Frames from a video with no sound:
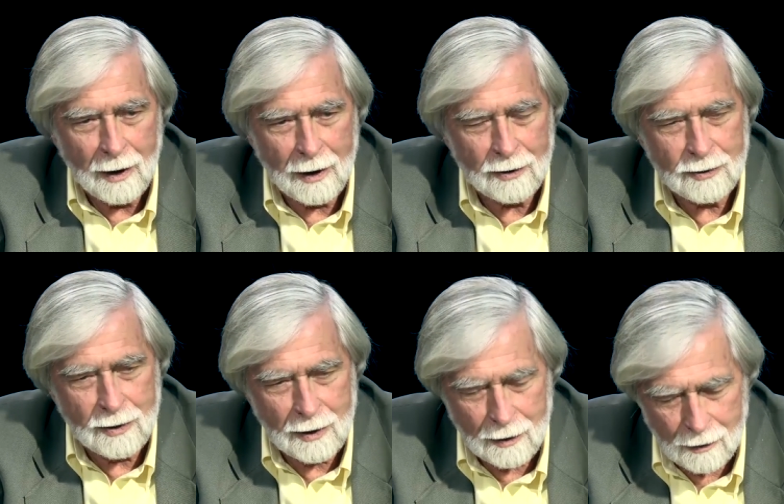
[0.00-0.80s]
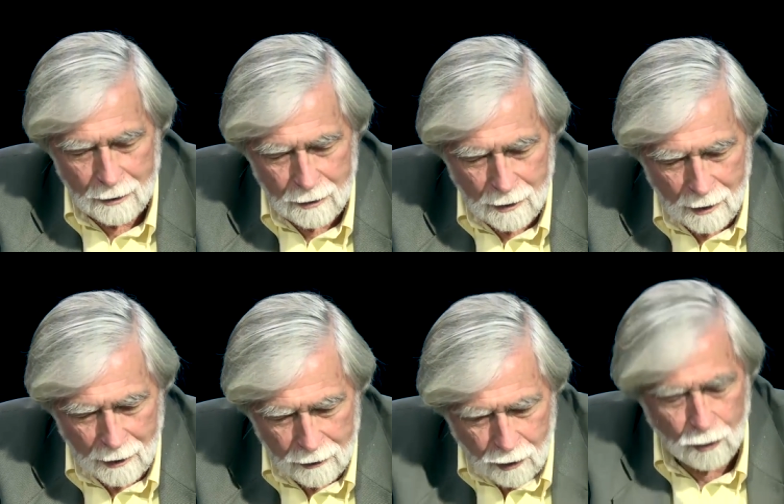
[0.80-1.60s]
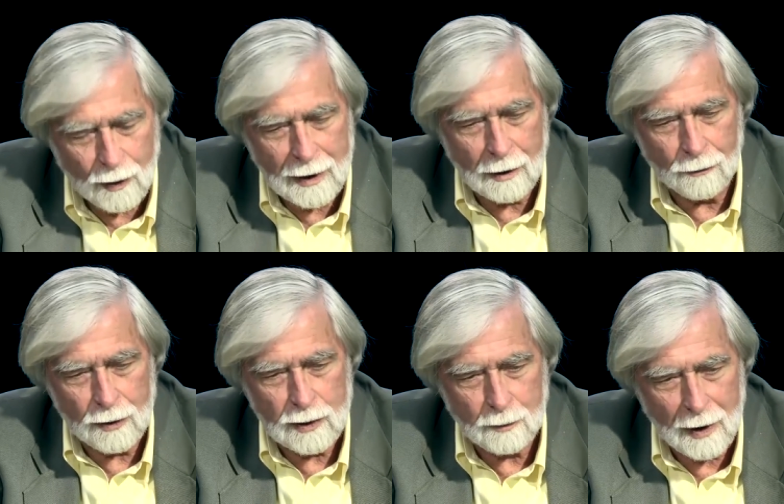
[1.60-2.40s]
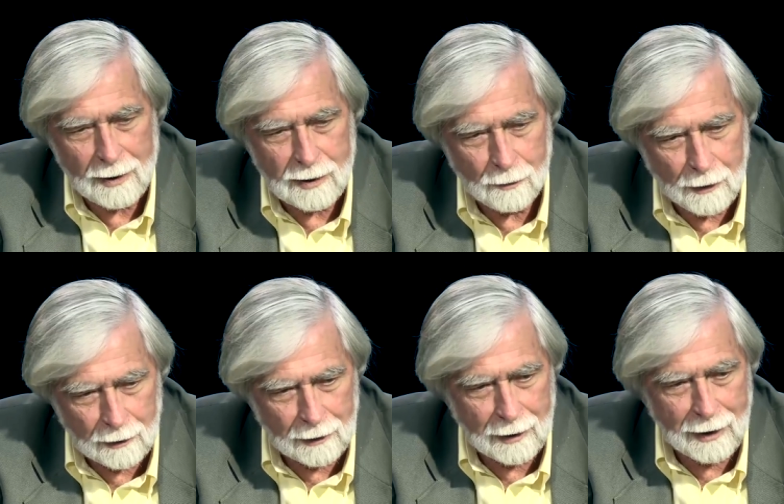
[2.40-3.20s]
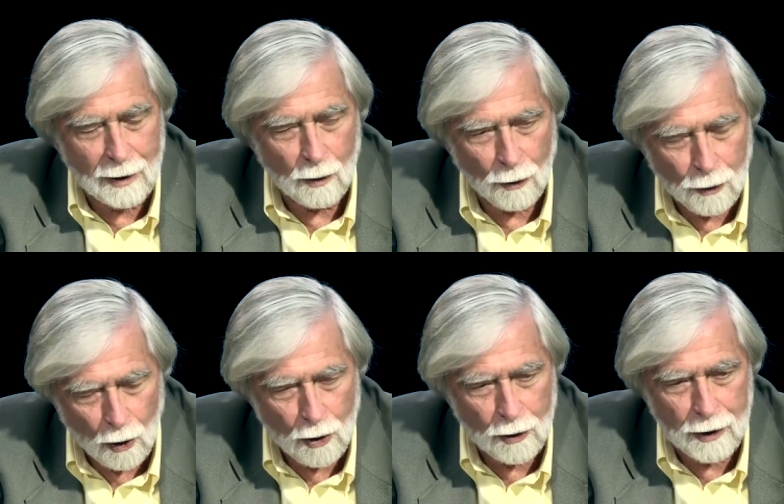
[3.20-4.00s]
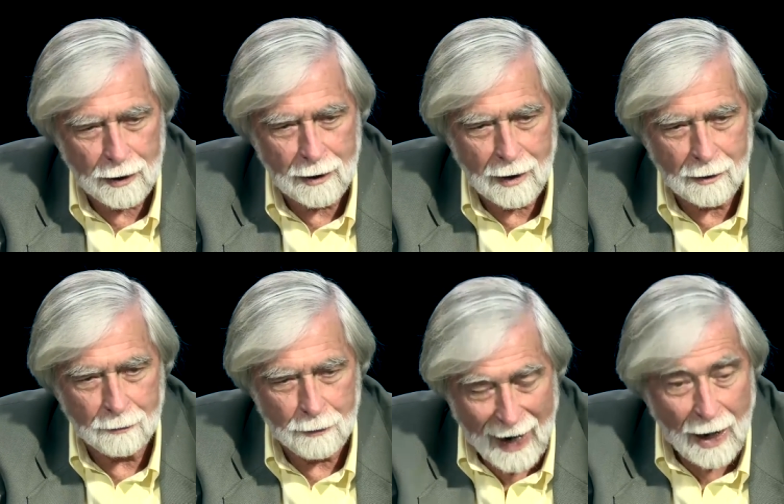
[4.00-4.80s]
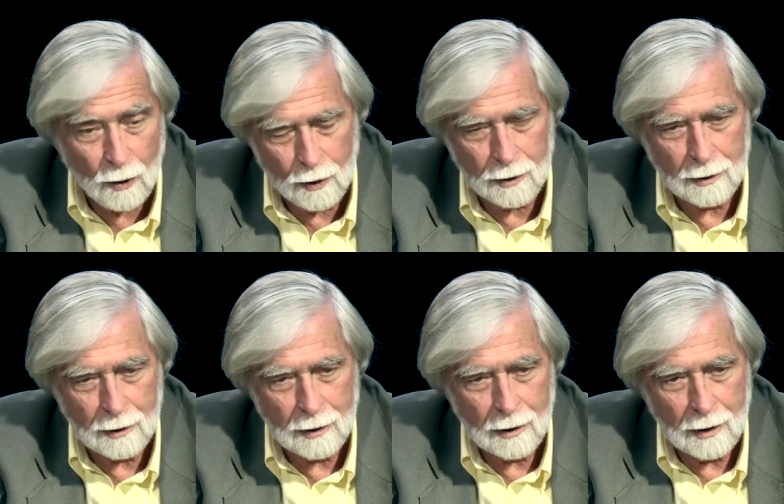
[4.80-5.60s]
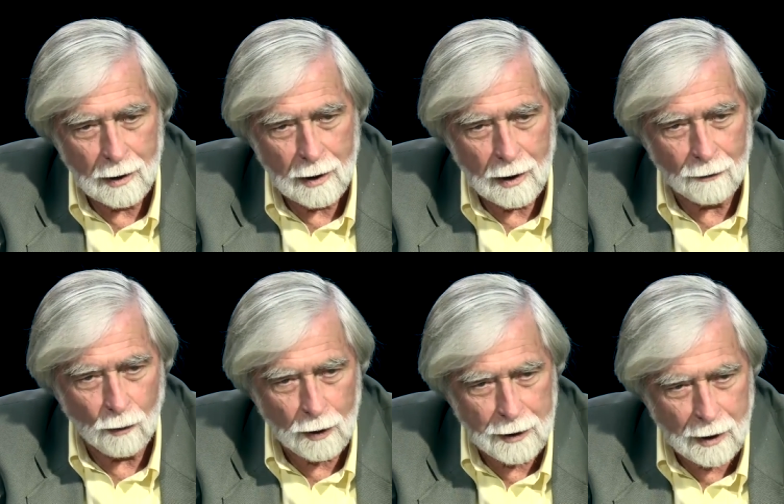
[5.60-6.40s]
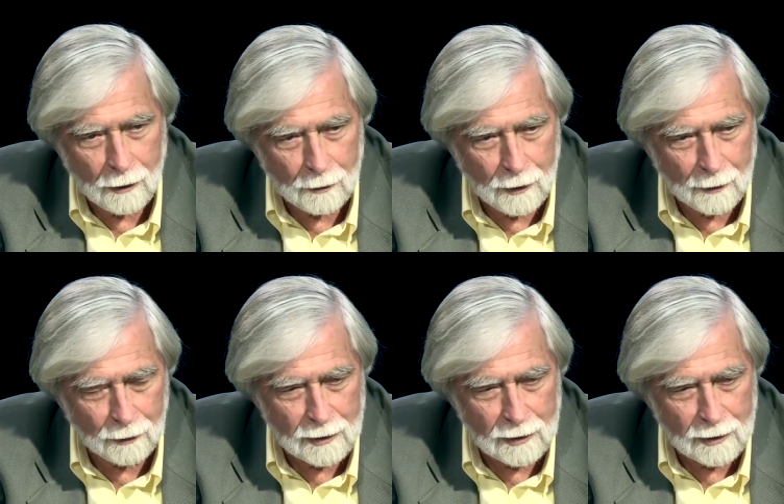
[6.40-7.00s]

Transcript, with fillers: is the degree of responsibility and authority and power of ordinary people.